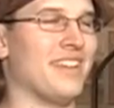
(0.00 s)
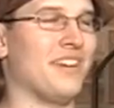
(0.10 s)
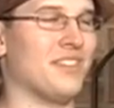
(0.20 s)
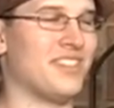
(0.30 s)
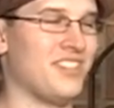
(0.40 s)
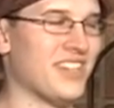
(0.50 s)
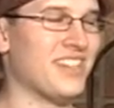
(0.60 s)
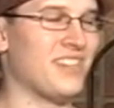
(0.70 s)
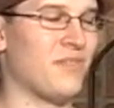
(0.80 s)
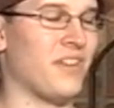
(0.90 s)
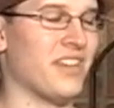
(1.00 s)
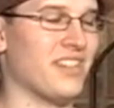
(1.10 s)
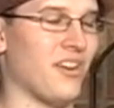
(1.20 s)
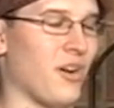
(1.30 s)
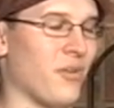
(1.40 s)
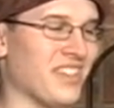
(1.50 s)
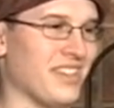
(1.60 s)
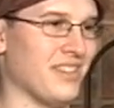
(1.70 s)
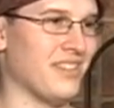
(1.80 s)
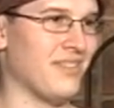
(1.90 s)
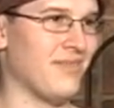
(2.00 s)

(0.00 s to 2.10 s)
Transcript: that was just as fun as it always is.